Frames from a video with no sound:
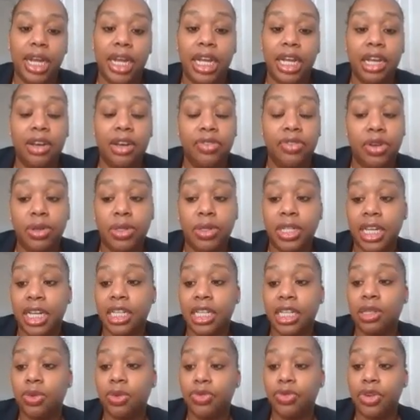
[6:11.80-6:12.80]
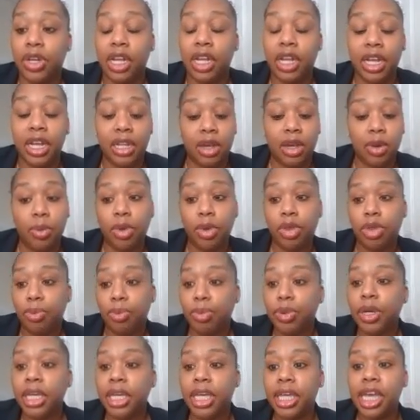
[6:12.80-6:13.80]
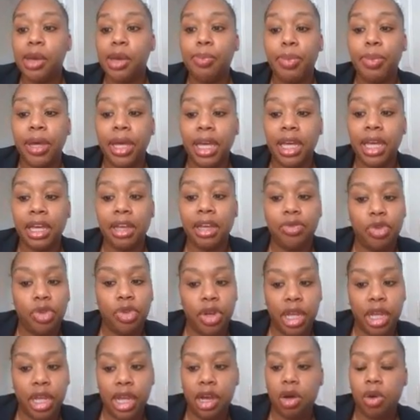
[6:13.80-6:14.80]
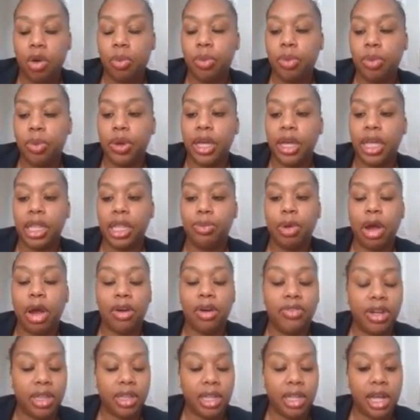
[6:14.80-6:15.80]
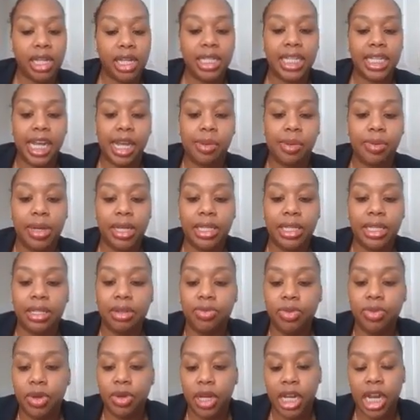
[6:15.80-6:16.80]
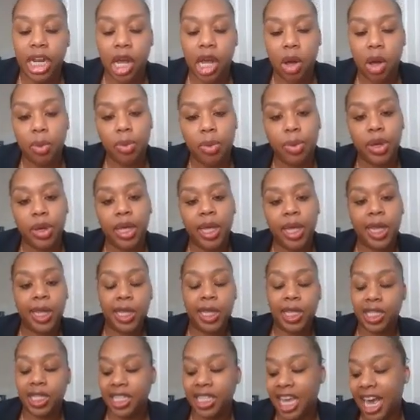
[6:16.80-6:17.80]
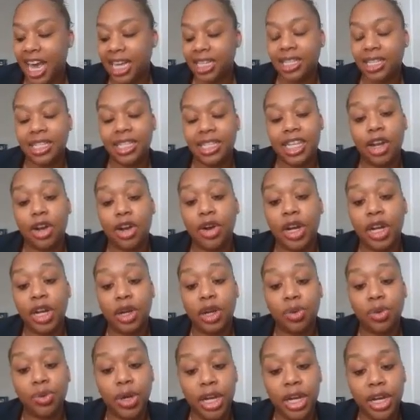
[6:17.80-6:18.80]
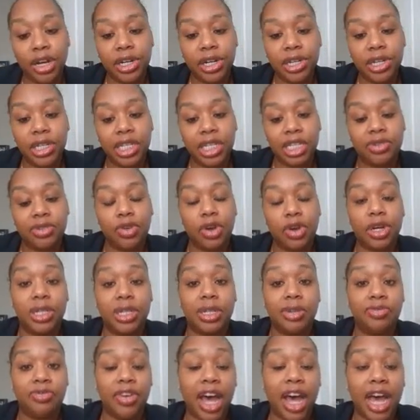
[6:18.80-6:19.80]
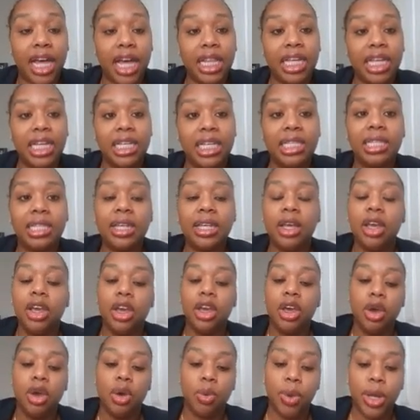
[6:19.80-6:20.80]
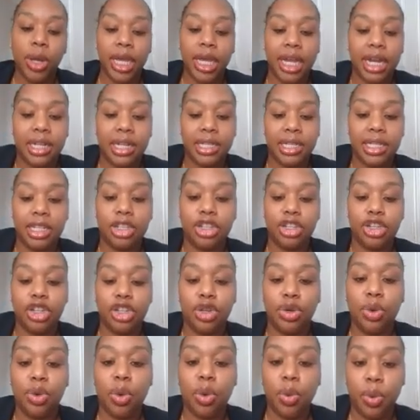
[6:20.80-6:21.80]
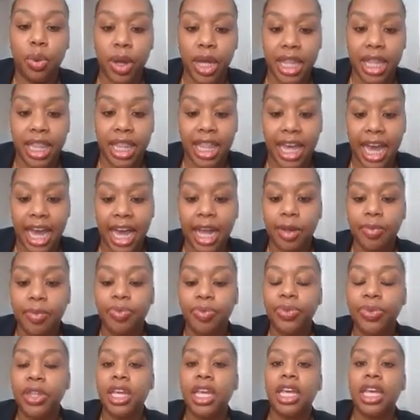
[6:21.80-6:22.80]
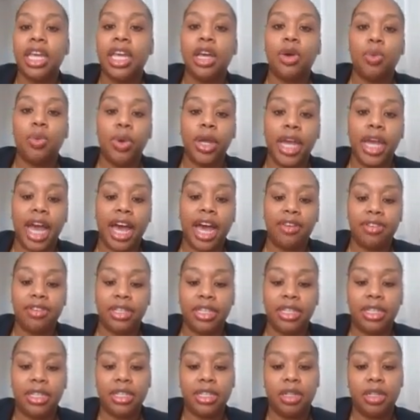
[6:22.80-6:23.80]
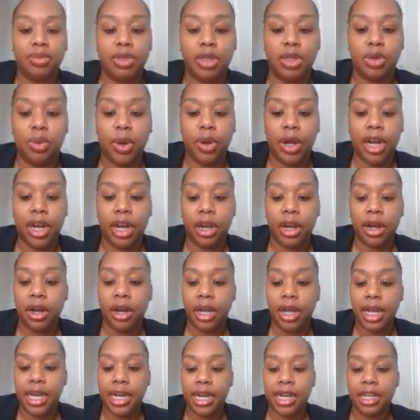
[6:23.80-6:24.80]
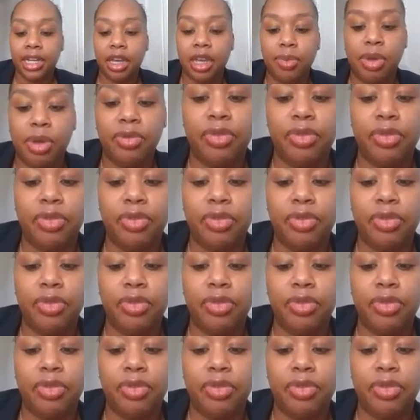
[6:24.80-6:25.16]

any of those things, if you need help with bookkeeping, if you need help with profit and loss statements, if you need help with taxes that are in arrears as far as the filings, we can assist you with that. We have a system to where it can be